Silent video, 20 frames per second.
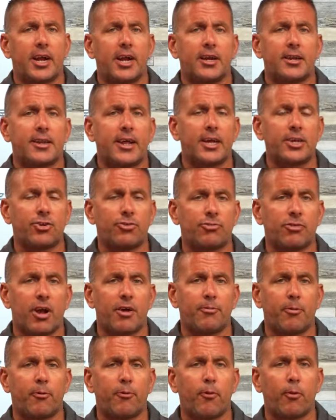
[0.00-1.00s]
it on a test
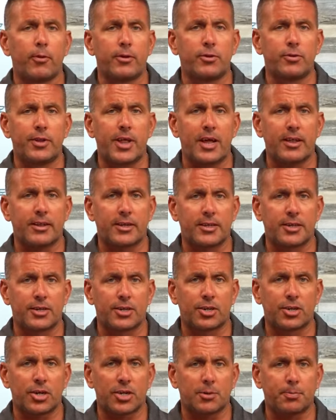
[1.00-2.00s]
drive. Before we do that, let's
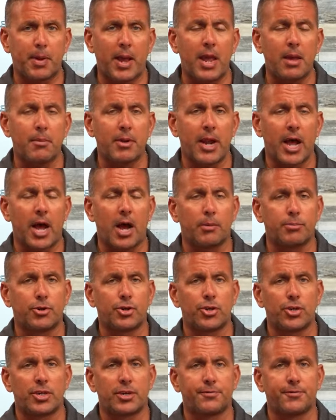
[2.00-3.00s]
discuss payment
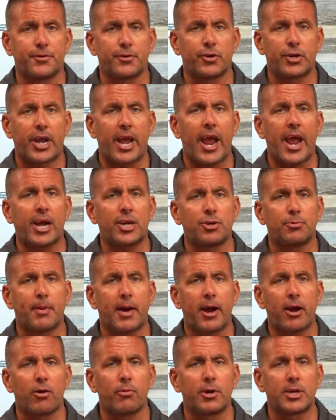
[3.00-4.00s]
options. If you're a cash
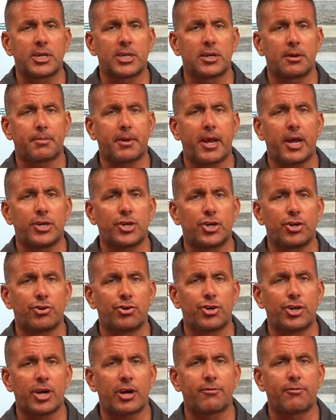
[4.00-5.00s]
buyer, we accept cashier's
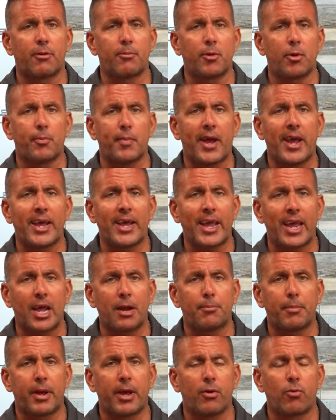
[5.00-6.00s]
check from your bank
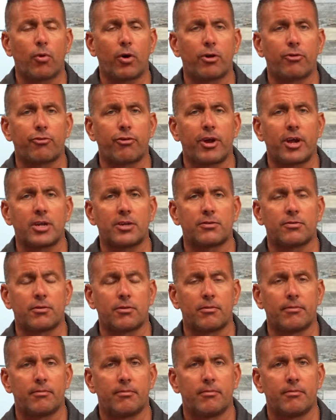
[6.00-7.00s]
and bank wire
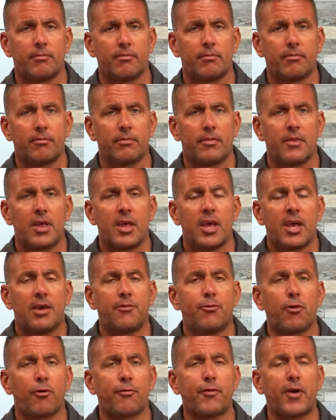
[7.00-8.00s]
transfer.
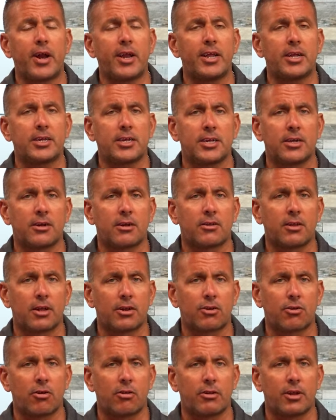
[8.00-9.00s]
If you're financing, the
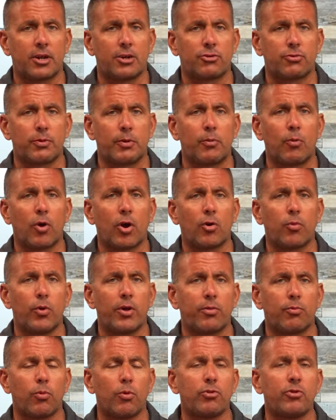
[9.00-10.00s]
collector car lenders we work
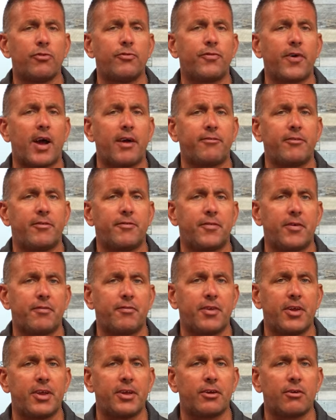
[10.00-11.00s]
with will do five to
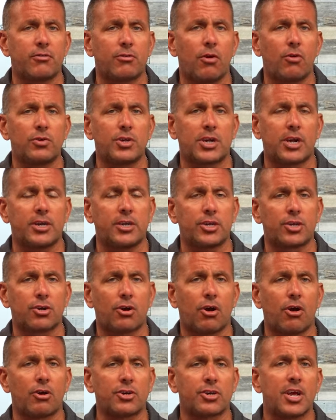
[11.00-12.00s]
15 year loans on these
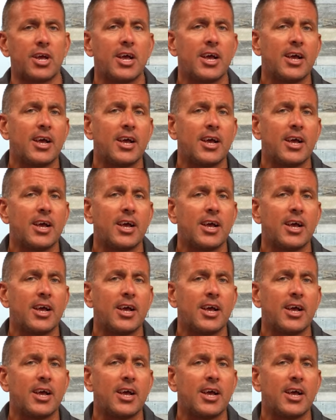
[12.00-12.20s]
cars.